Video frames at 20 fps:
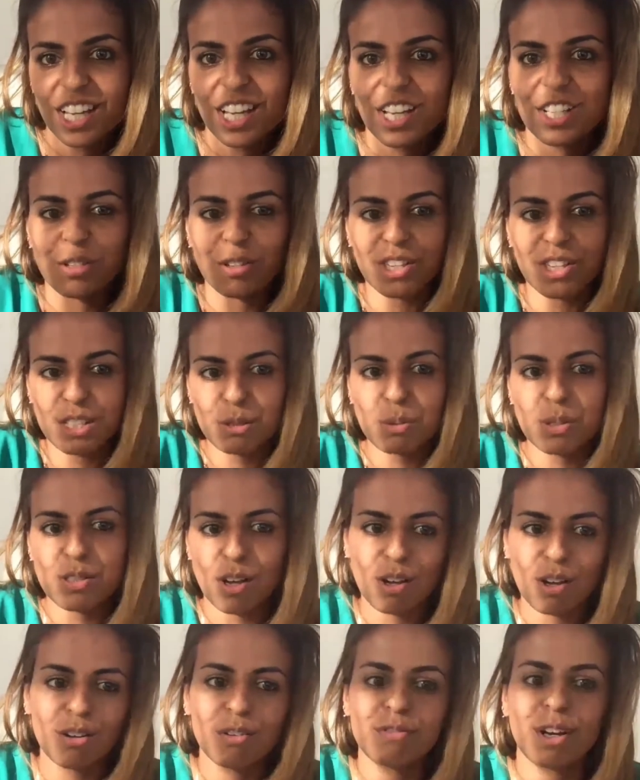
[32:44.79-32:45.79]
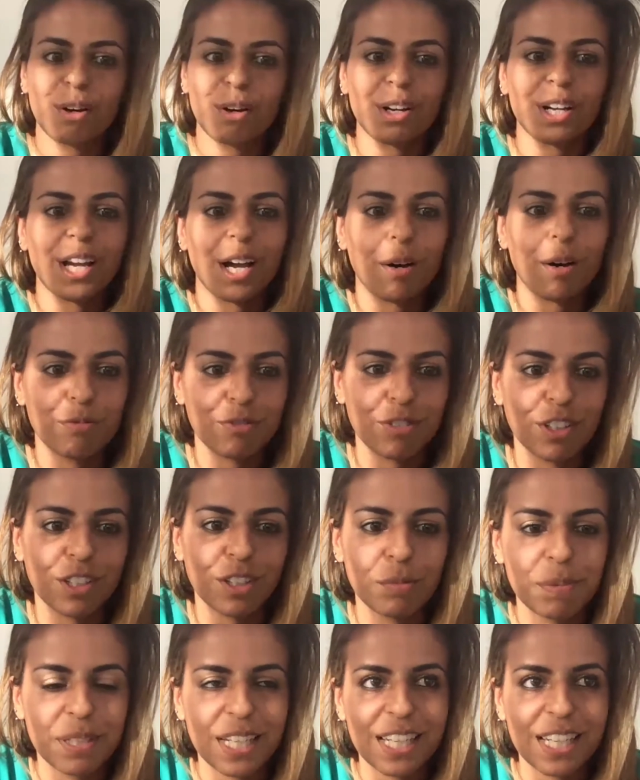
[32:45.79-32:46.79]
So this was all very helpful
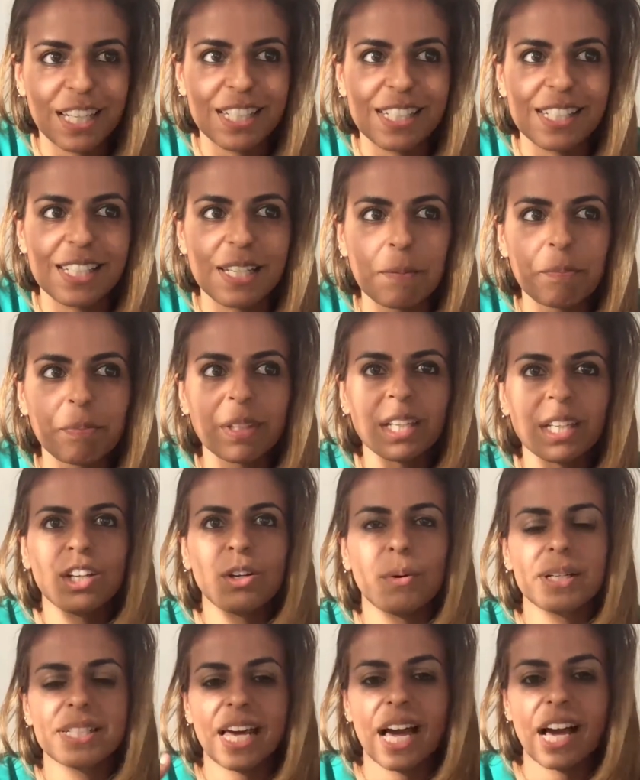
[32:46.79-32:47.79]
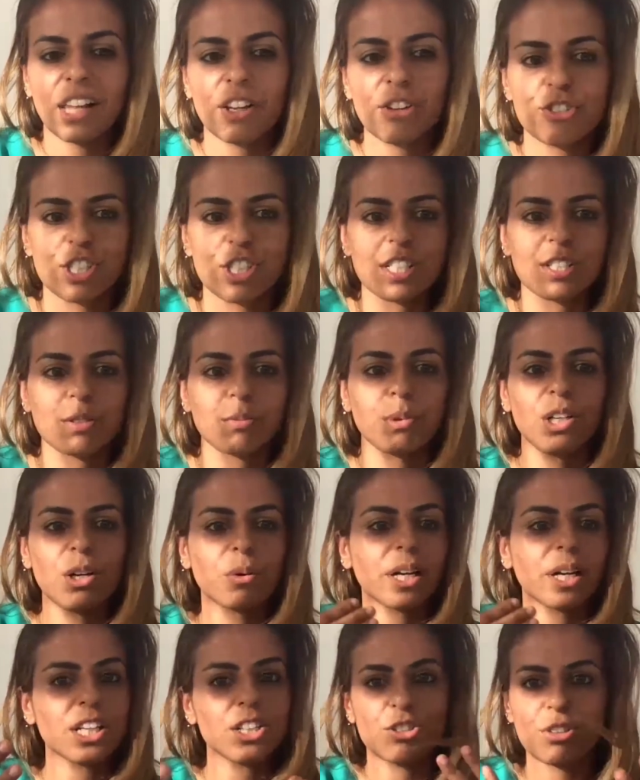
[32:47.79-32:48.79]
because, as allergists, we don't
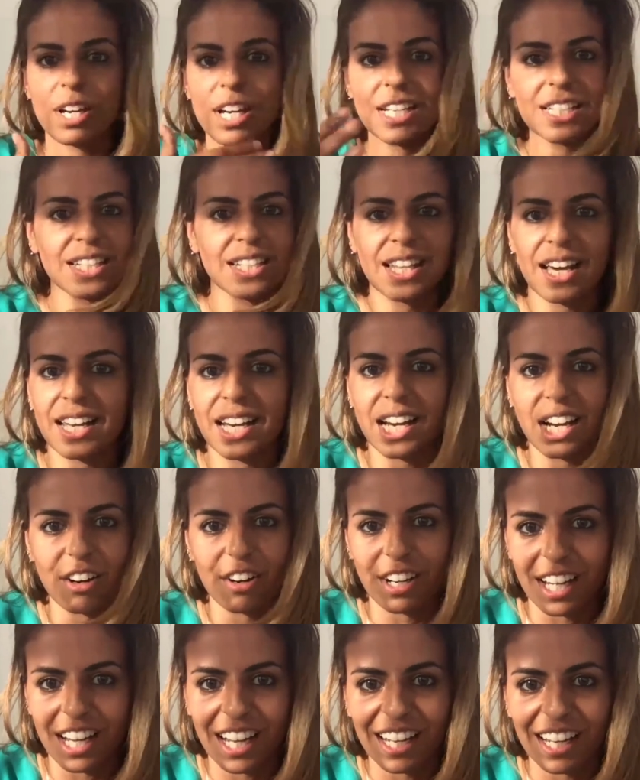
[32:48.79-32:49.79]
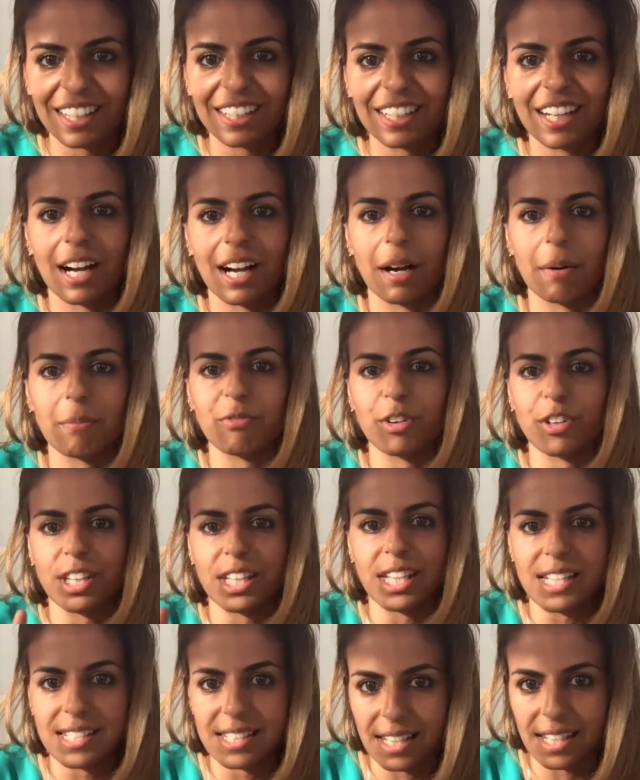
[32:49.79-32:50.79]
get trained in that area for the
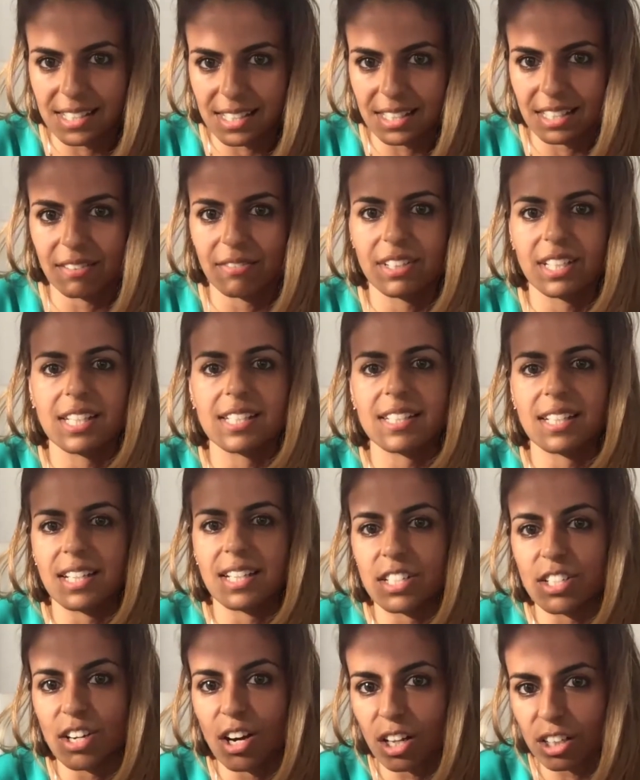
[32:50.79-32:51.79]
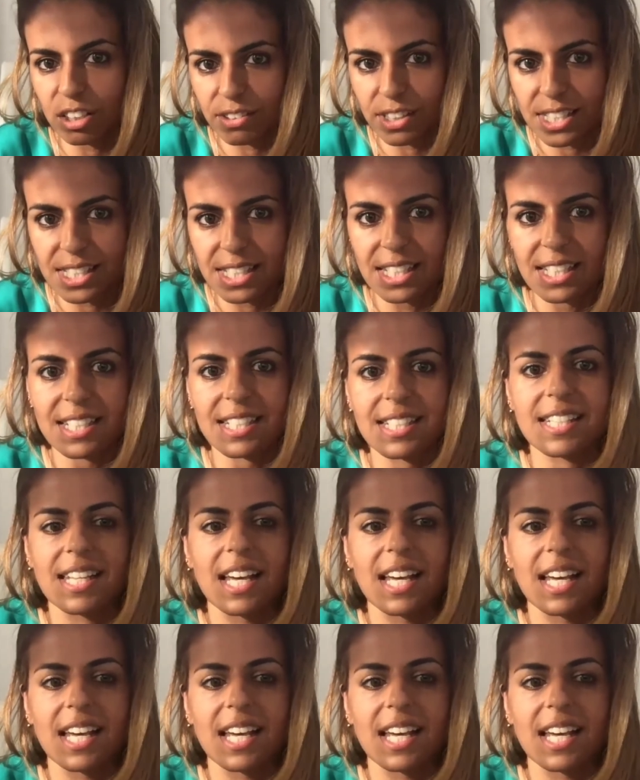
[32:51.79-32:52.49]
insensitivities and intolerances.